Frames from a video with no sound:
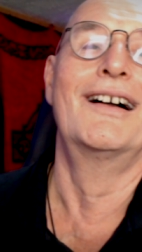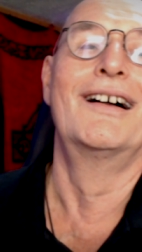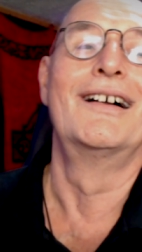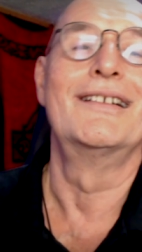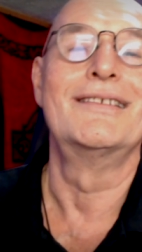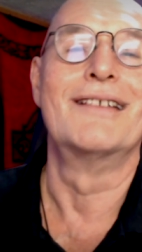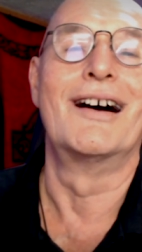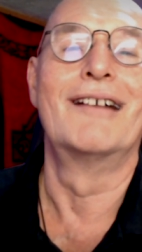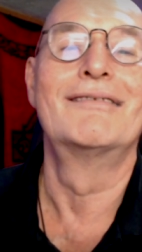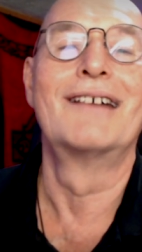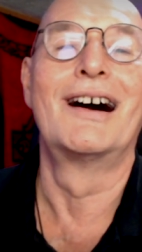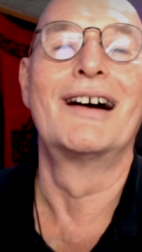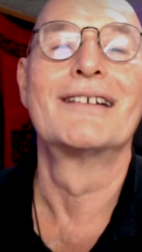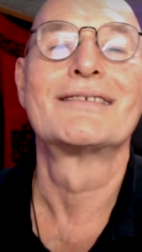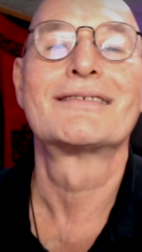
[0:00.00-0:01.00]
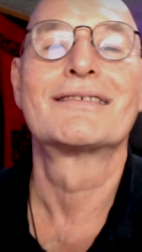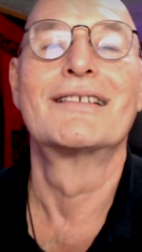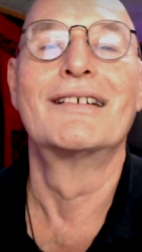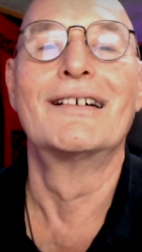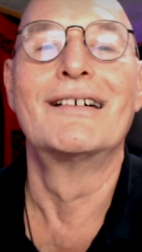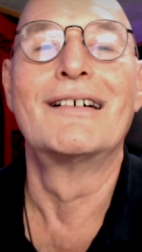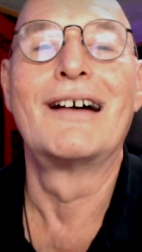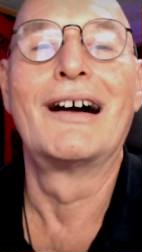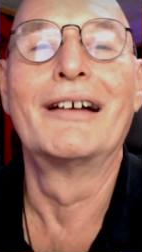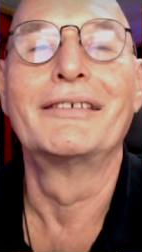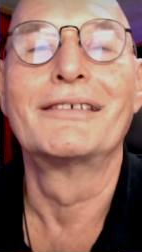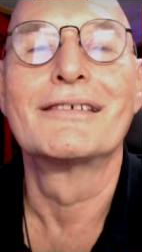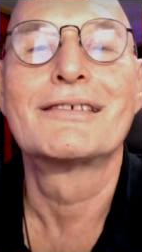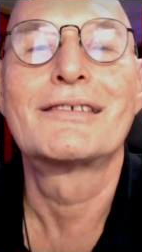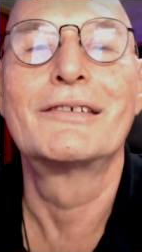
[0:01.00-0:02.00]
And now ask, are
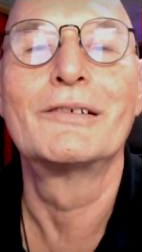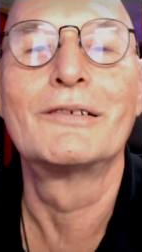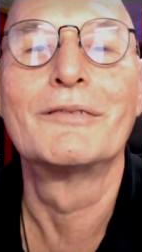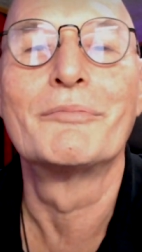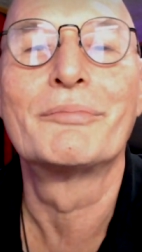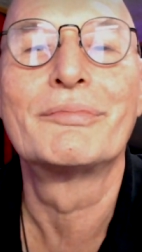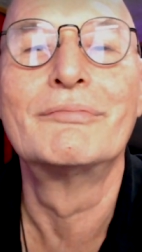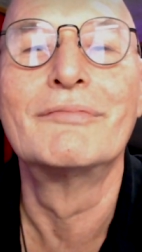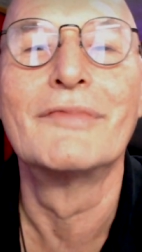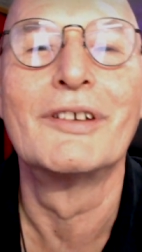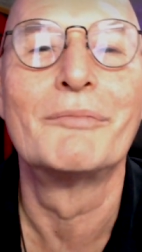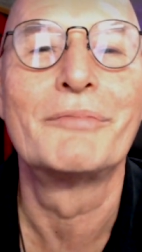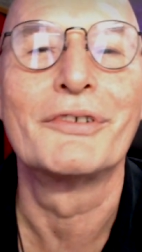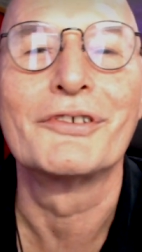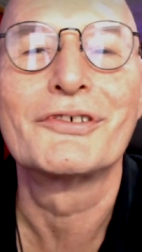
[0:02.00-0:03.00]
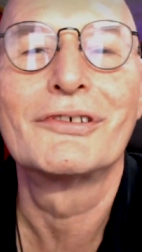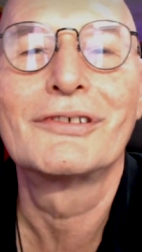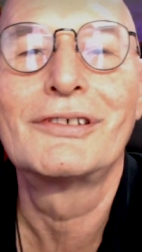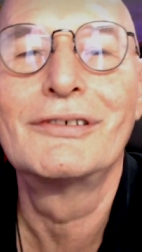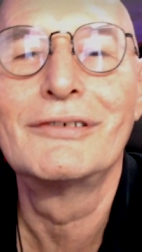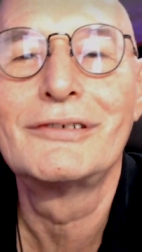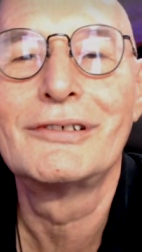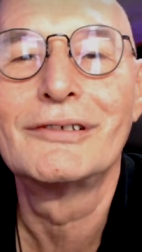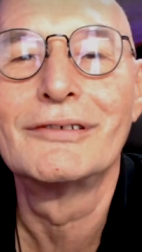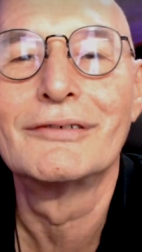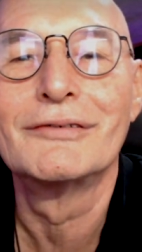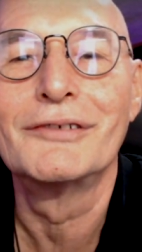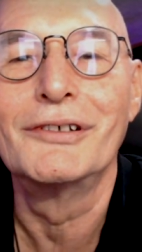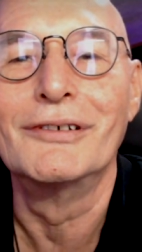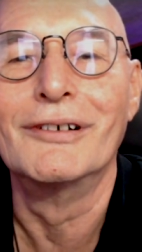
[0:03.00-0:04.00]
you still persecuted,
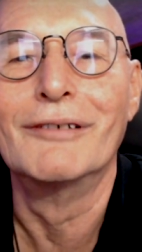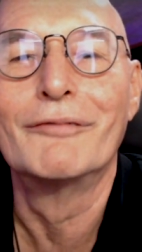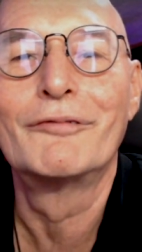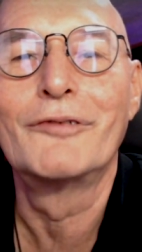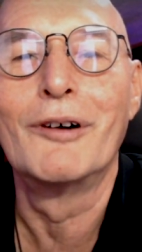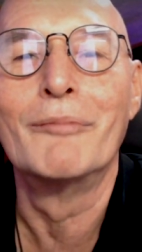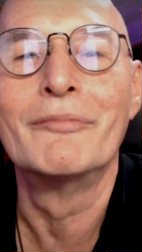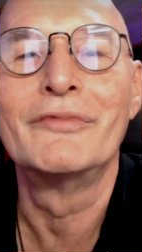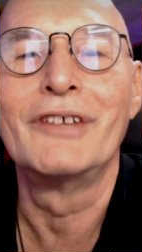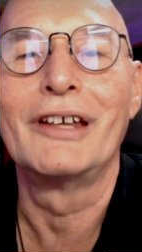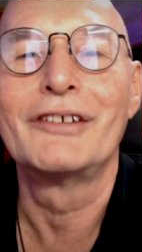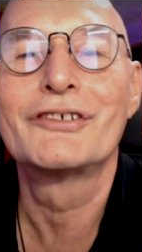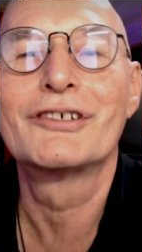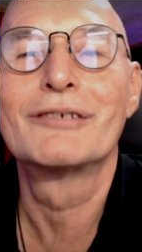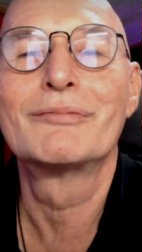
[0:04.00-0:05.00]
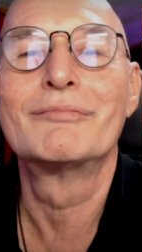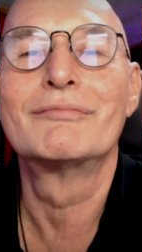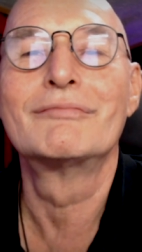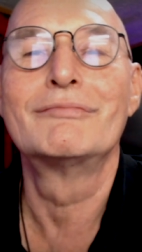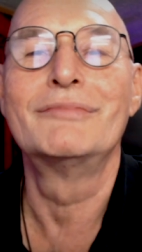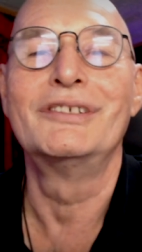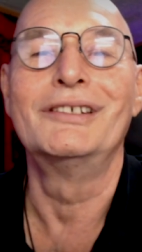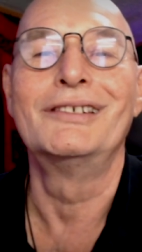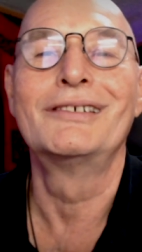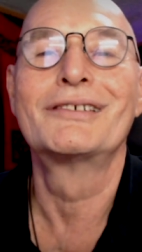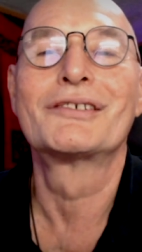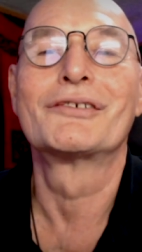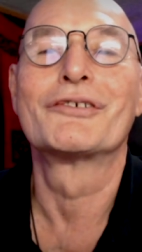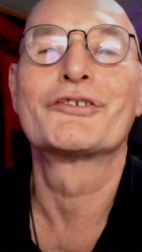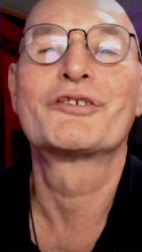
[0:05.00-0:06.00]
you know, from nature,
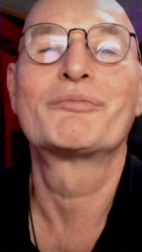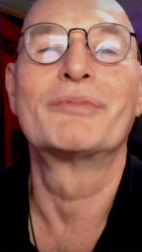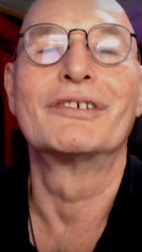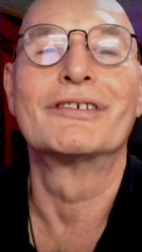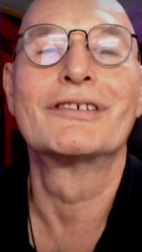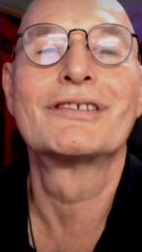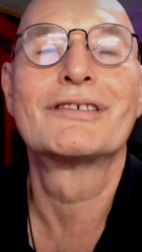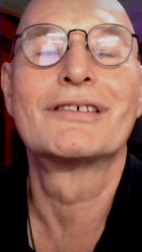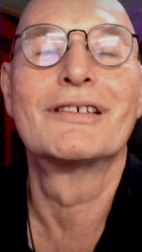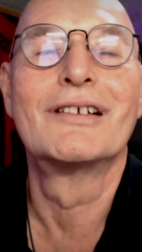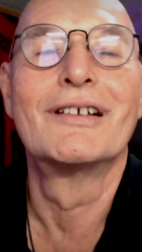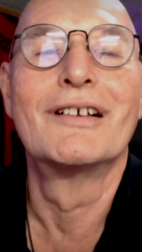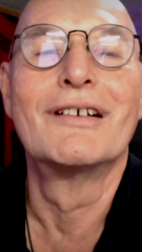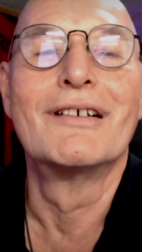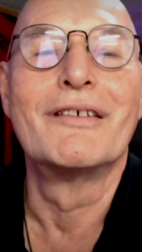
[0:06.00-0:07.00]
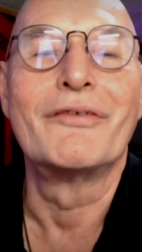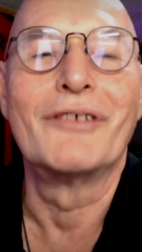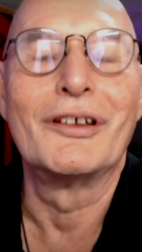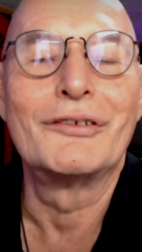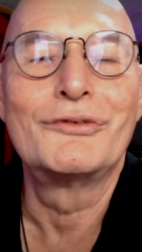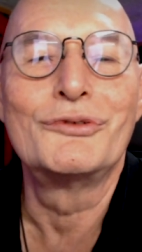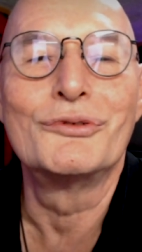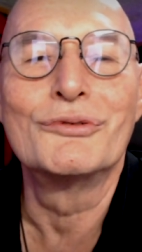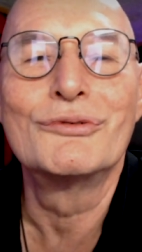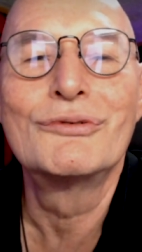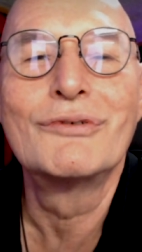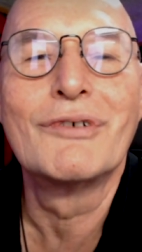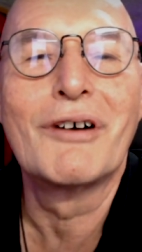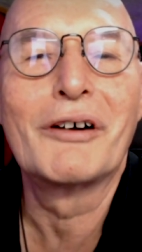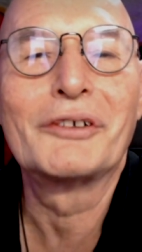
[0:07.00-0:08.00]
beings or spirits that
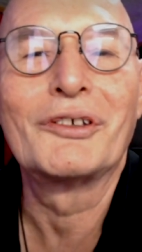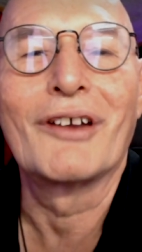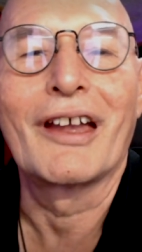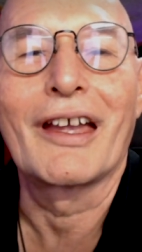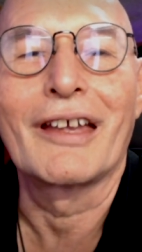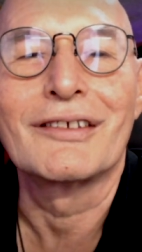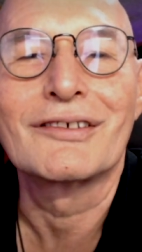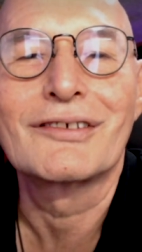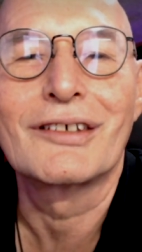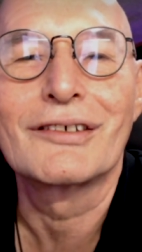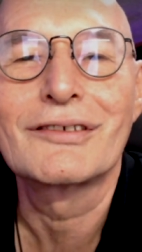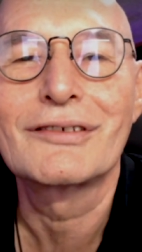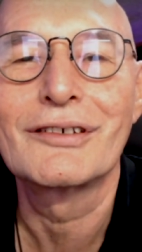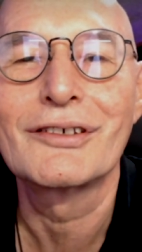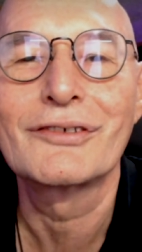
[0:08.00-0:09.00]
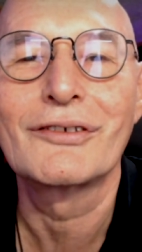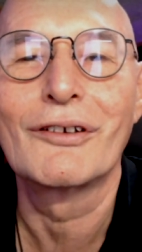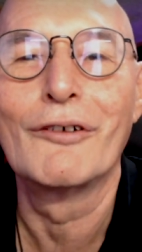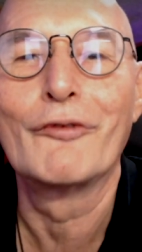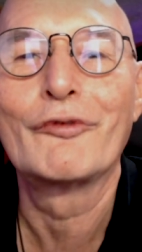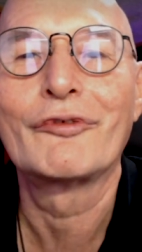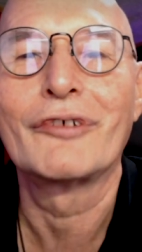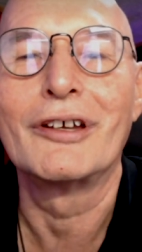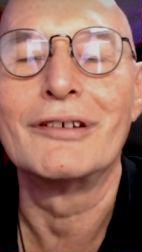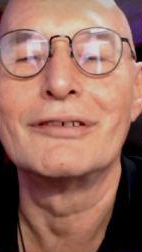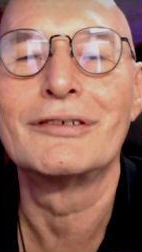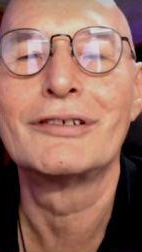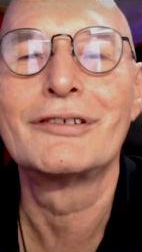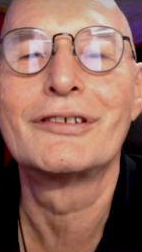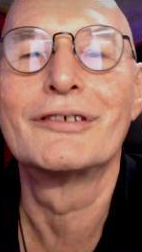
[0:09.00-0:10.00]
you or your ancestors
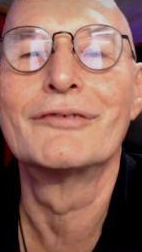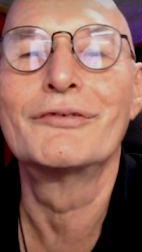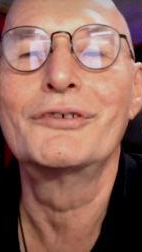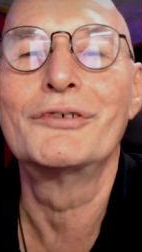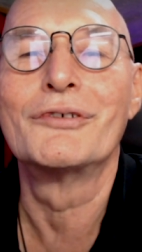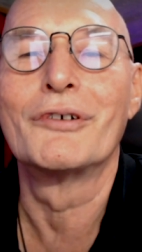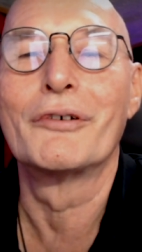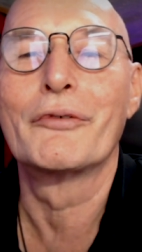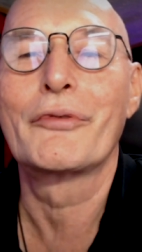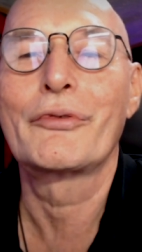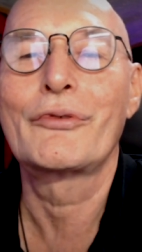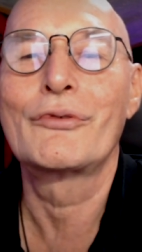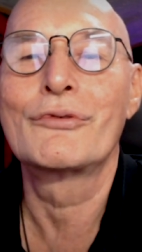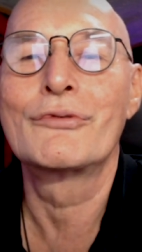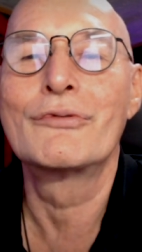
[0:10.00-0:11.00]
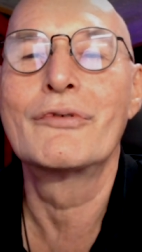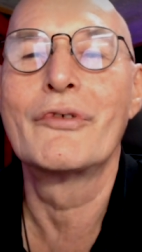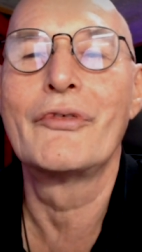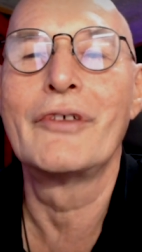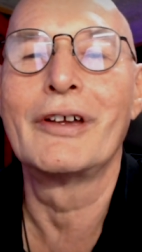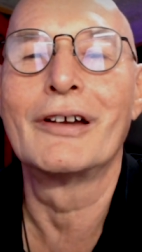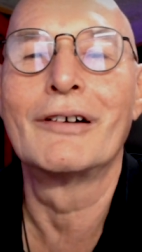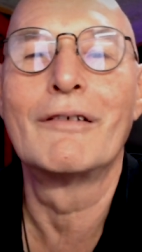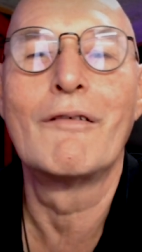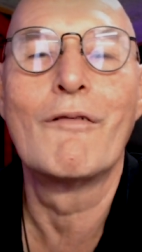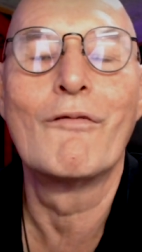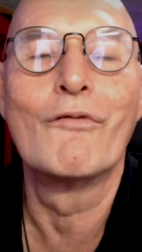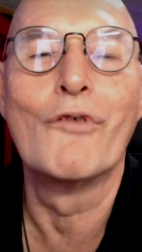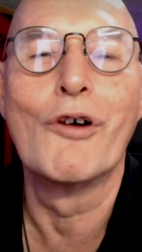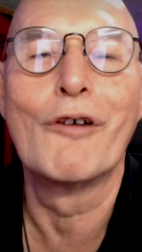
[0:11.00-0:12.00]
offended, you know, through their
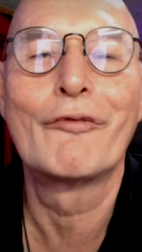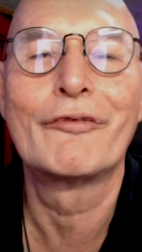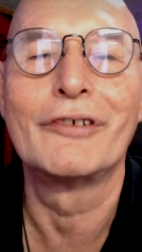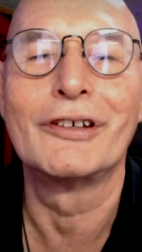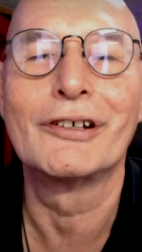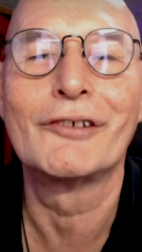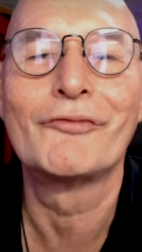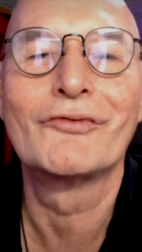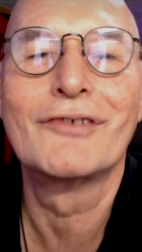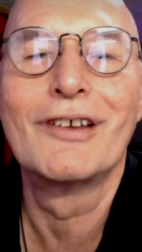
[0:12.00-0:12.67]
warfare?